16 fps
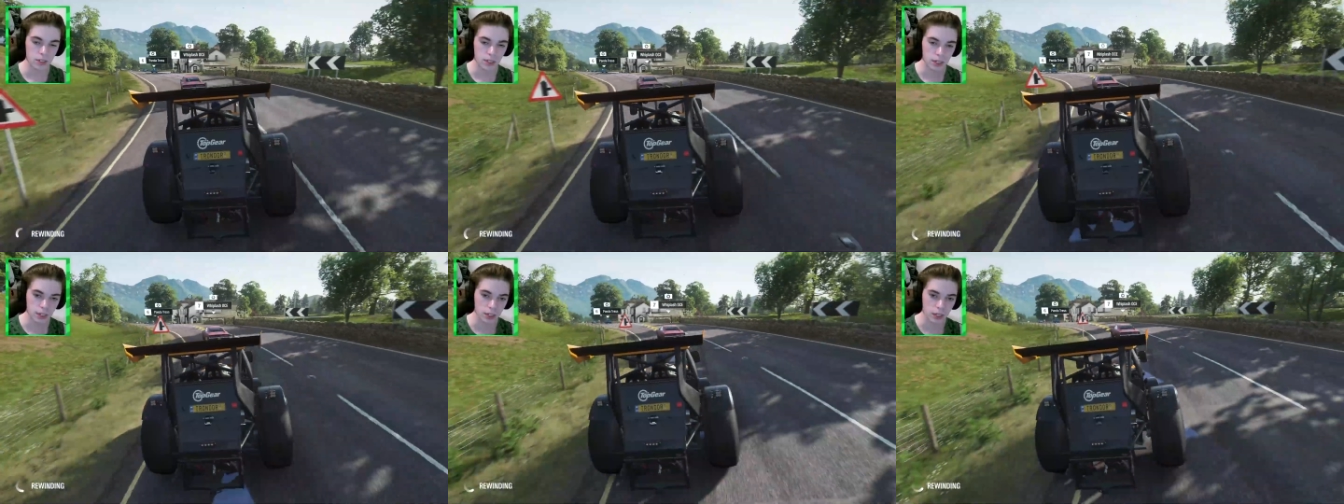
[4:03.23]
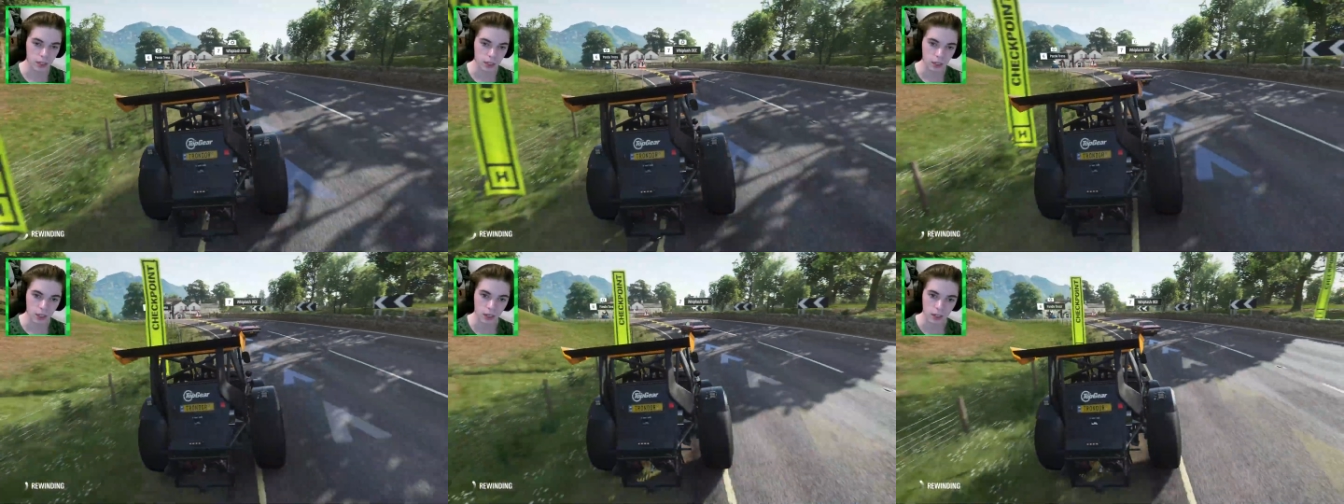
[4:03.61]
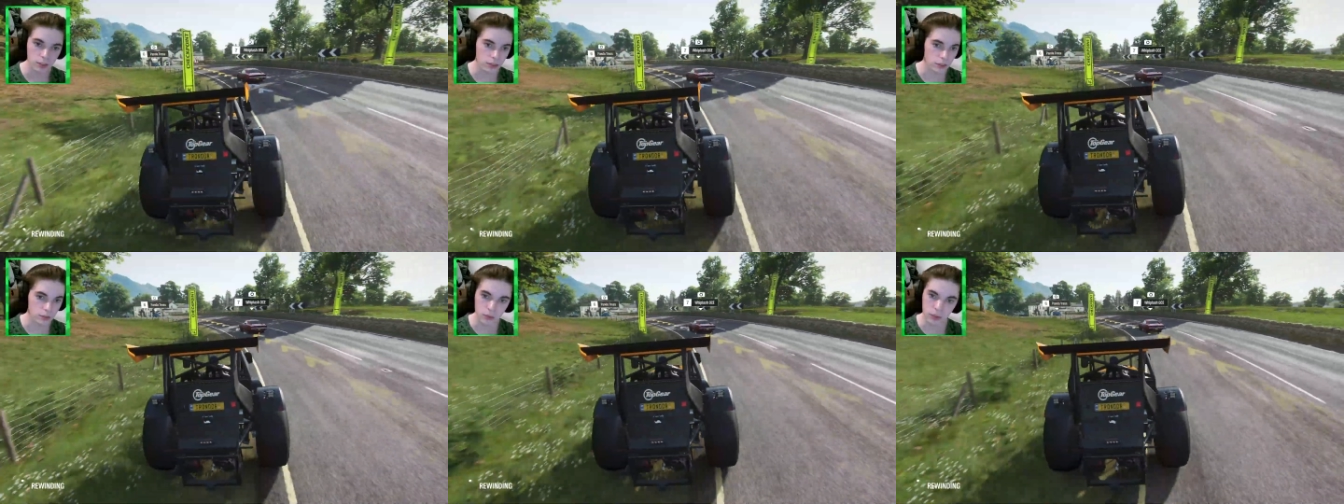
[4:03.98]
Uh, I
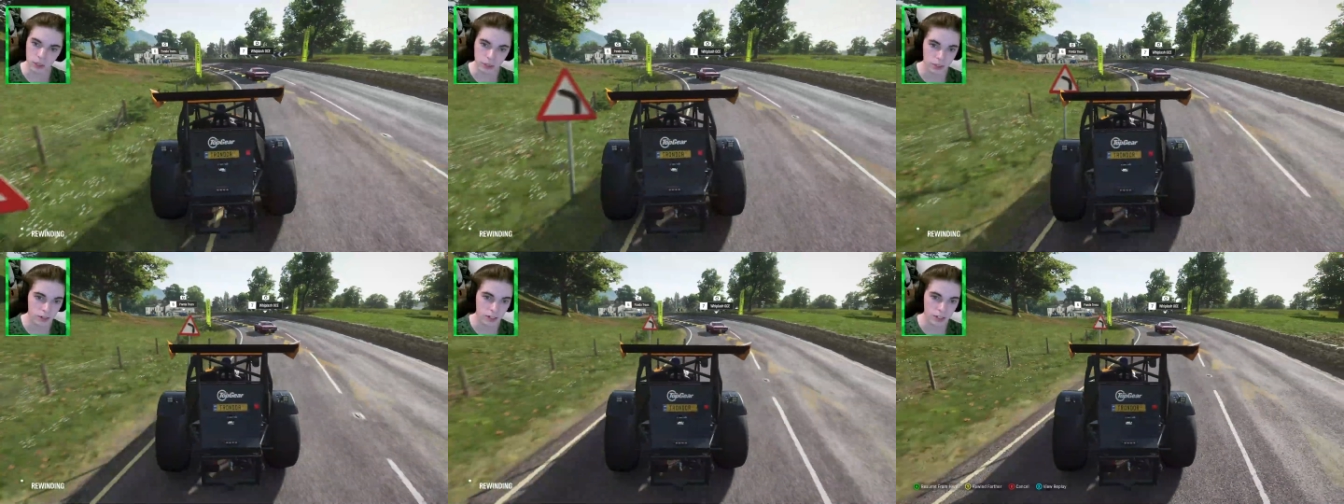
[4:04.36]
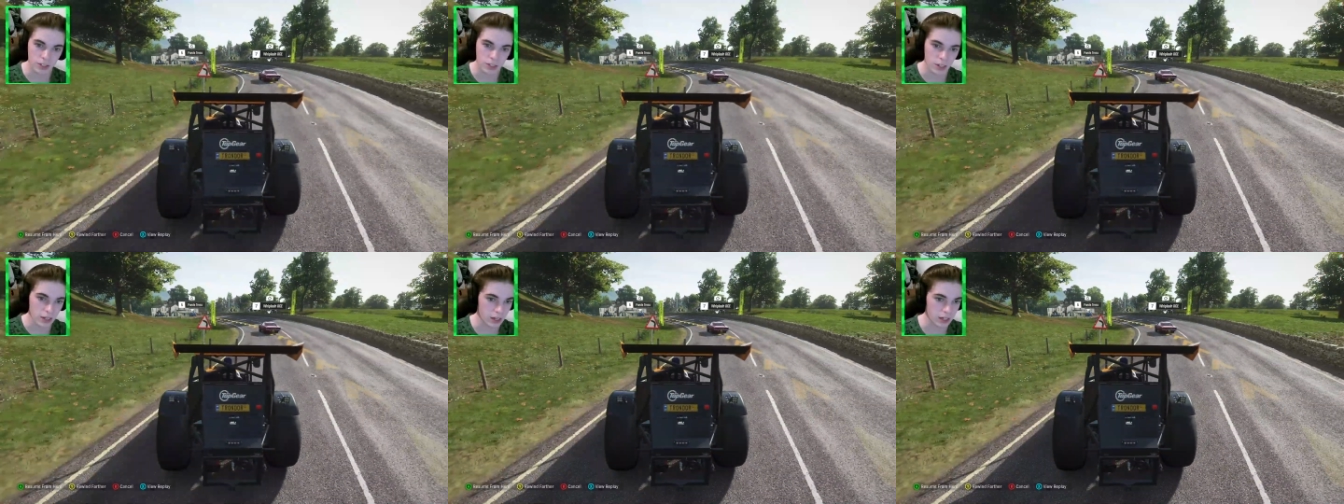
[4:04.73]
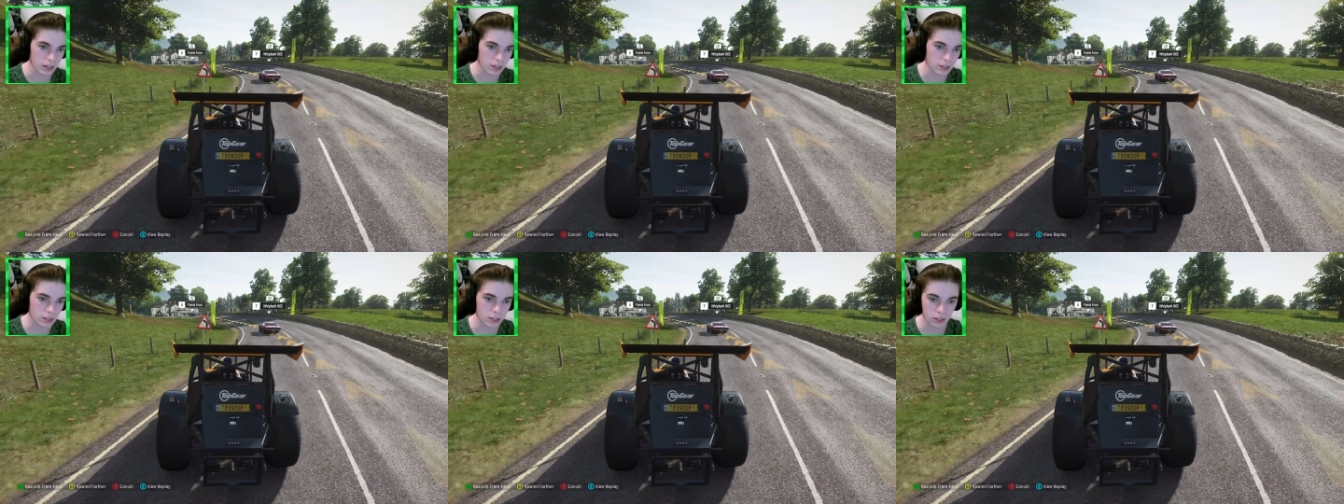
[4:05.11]
don't want to crash into the
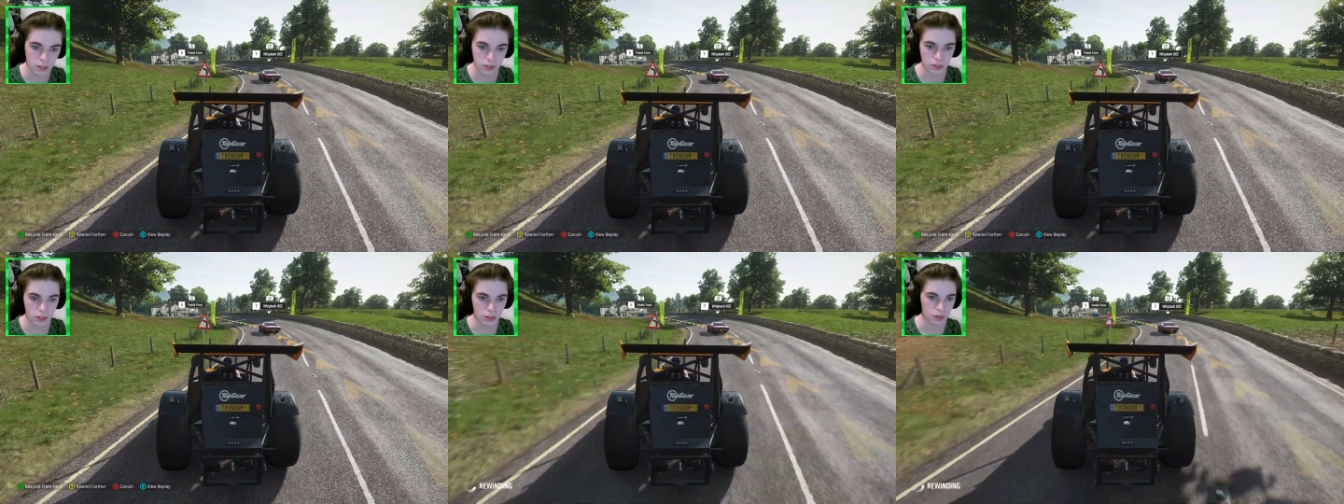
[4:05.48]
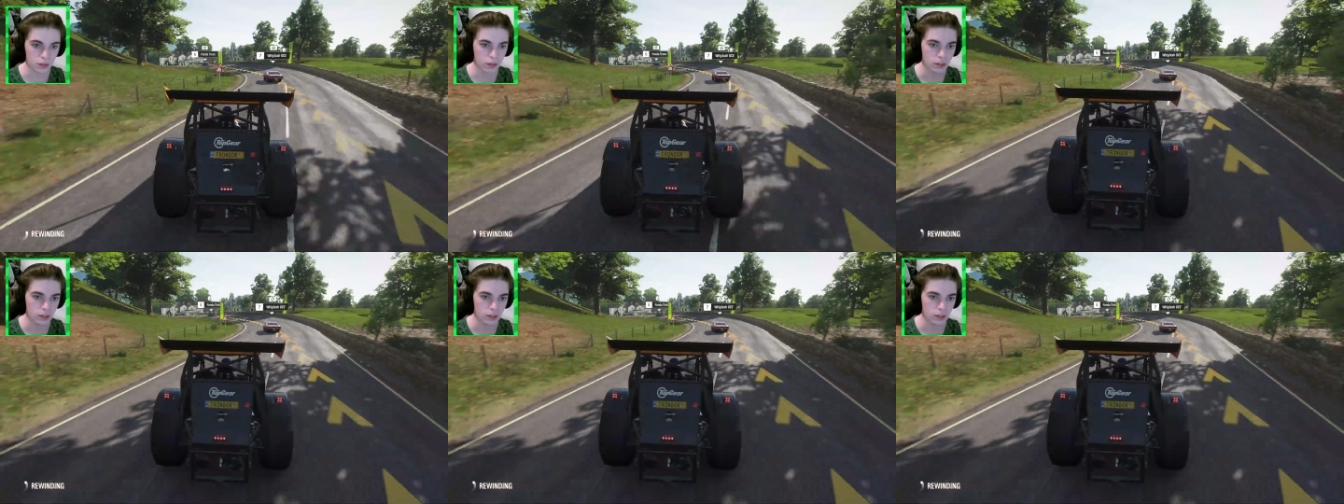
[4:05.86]
house, so